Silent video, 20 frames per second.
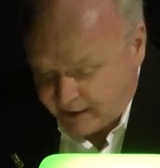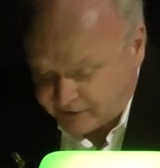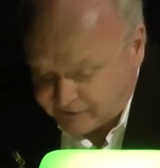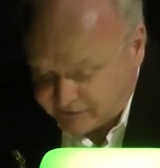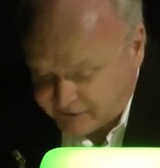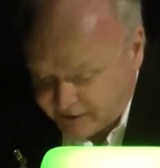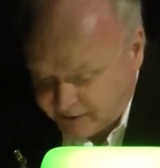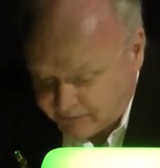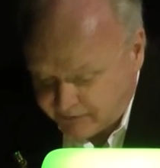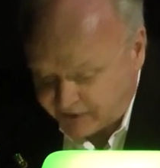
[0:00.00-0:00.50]

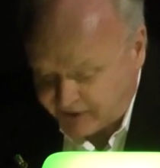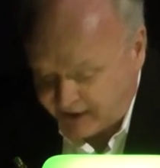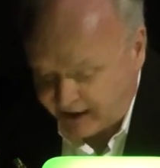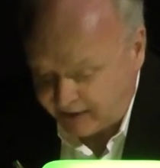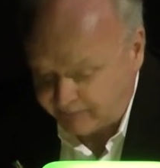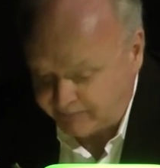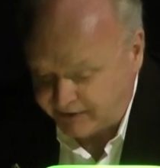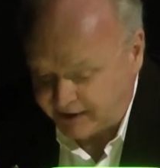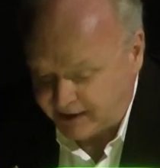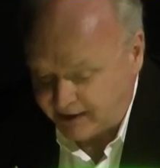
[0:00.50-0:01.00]
a cinema
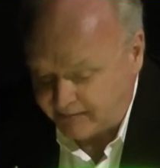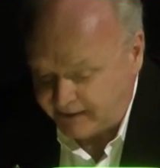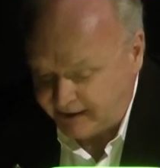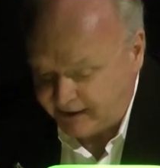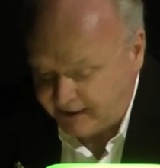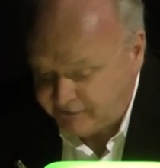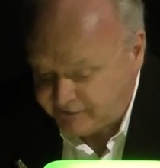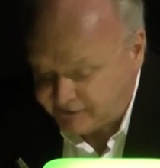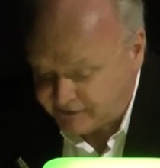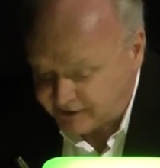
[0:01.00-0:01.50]
that had
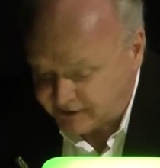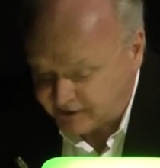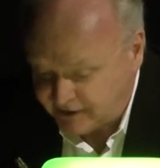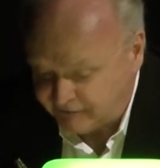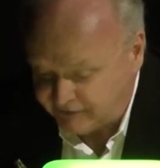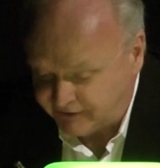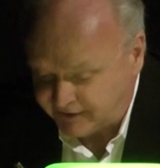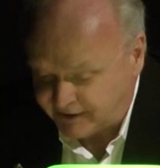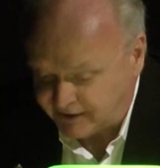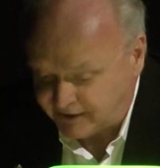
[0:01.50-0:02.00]
become
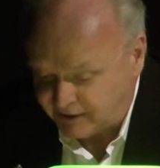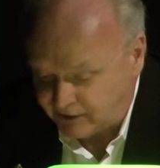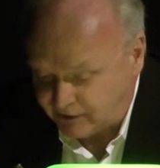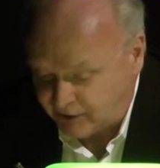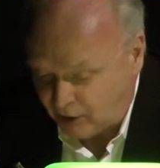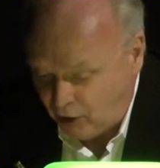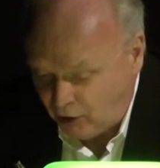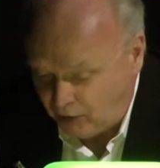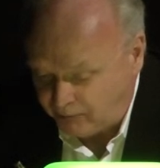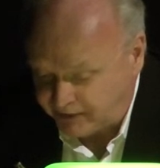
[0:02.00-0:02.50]
insignificant
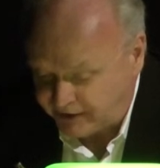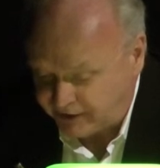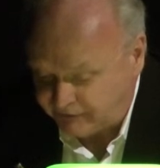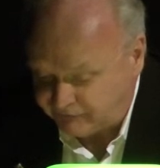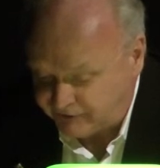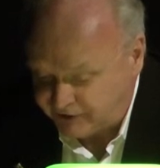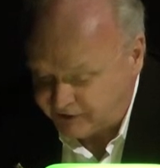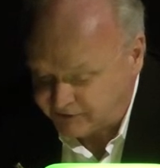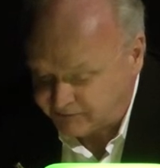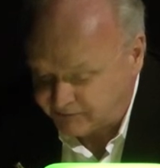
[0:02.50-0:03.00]
and all but
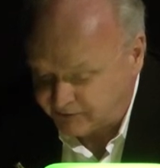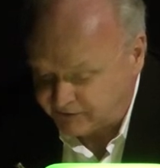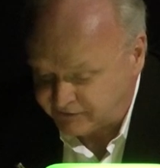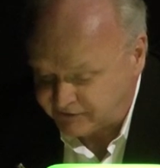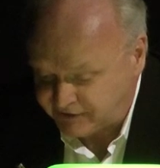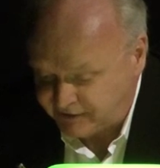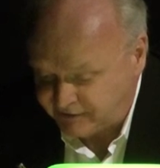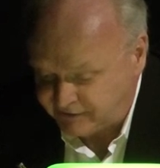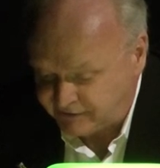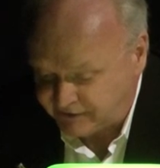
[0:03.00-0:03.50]
invisible
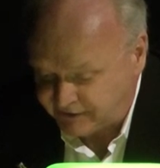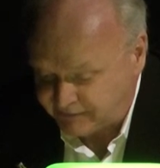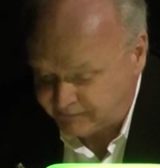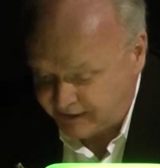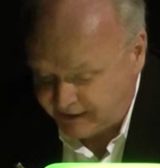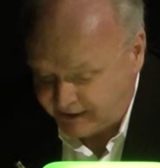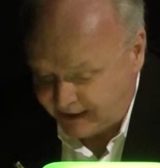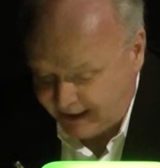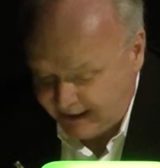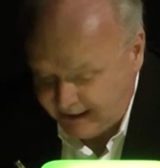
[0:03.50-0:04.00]
since
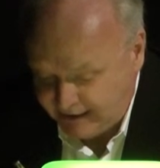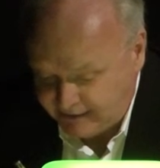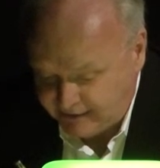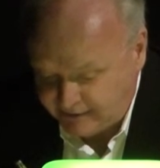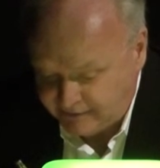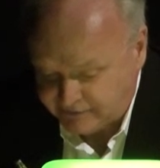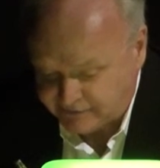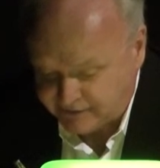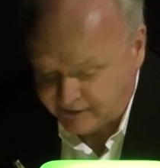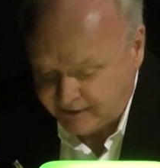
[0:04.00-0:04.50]
the
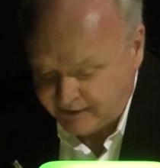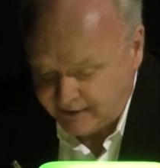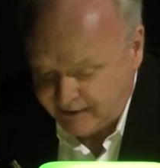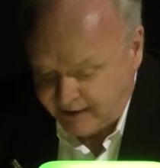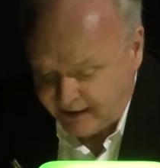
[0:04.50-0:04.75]
mid-'80s,